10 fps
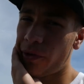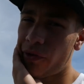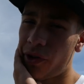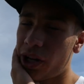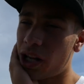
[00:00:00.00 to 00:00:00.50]

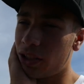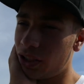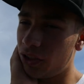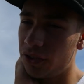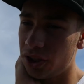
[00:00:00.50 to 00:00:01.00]
before I get
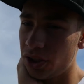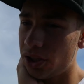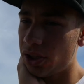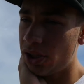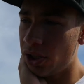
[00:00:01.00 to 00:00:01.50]
to Silston
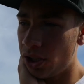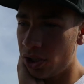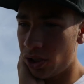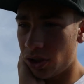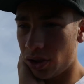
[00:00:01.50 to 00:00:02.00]

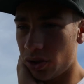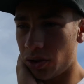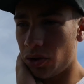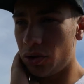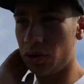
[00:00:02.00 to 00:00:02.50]

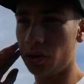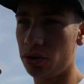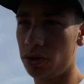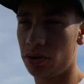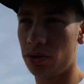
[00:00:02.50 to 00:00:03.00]
or